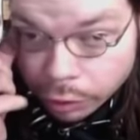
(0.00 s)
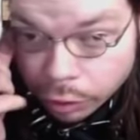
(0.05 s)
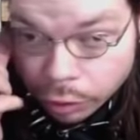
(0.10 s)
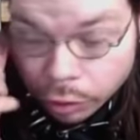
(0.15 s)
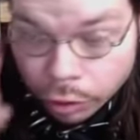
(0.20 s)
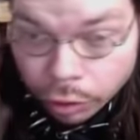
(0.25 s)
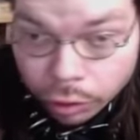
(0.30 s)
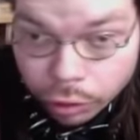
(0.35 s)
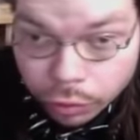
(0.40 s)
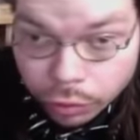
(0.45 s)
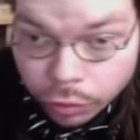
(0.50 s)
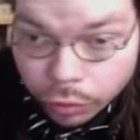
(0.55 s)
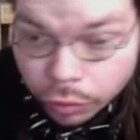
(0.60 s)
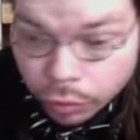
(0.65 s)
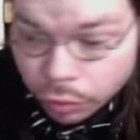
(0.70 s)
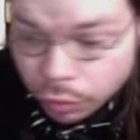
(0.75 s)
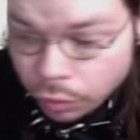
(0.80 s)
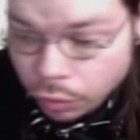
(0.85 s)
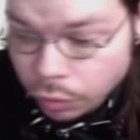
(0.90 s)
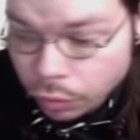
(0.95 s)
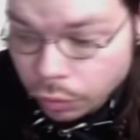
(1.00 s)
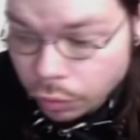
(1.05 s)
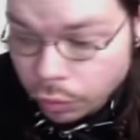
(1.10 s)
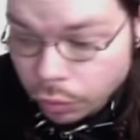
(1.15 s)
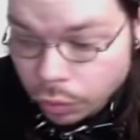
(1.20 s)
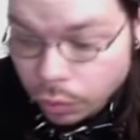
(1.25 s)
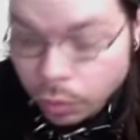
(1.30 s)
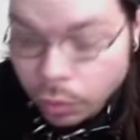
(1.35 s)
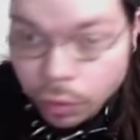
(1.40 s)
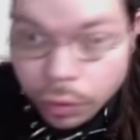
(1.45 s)
are hurt.
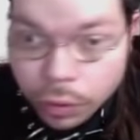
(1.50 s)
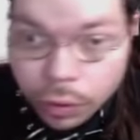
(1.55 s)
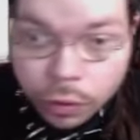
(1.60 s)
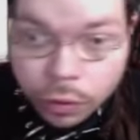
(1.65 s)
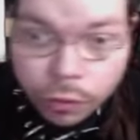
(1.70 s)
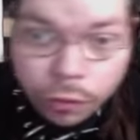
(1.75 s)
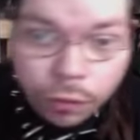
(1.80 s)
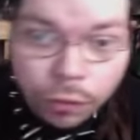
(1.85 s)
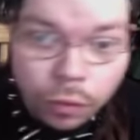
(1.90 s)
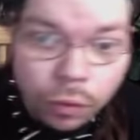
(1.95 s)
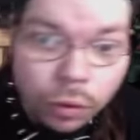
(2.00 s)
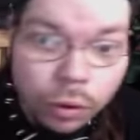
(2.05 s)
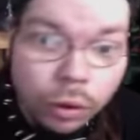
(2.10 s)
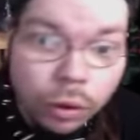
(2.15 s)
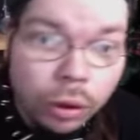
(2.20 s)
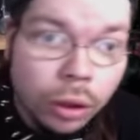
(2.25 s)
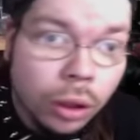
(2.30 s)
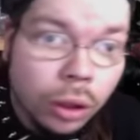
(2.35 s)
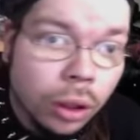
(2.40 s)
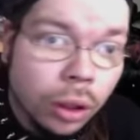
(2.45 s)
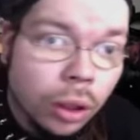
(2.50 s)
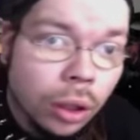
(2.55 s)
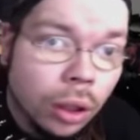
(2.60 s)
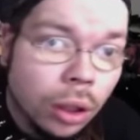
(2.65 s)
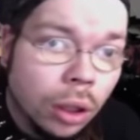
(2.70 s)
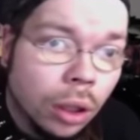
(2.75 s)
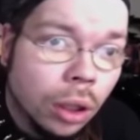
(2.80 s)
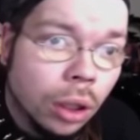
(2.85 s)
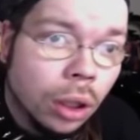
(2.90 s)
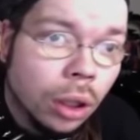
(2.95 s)
So, therefore,
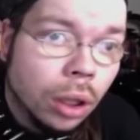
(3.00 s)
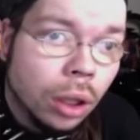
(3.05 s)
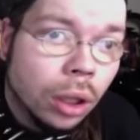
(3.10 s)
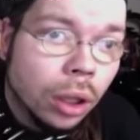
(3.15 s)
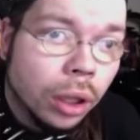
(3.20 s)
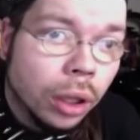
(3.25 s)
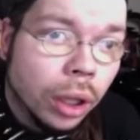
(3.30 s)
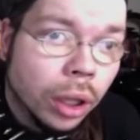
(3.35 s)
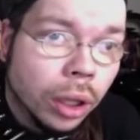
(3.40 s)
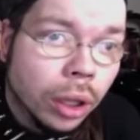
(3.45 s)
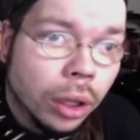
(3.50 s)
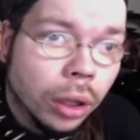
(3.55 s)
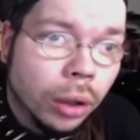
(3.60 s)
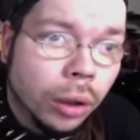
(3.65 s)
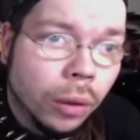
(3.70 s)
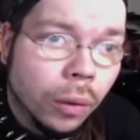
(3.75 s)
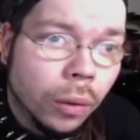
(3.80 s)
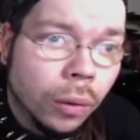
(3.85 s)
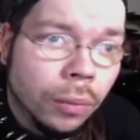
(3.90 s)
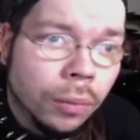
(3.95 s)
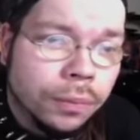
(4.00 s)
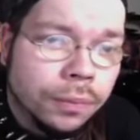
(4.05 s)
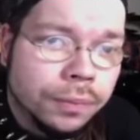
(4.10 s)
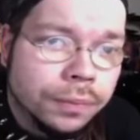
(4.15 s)
you know,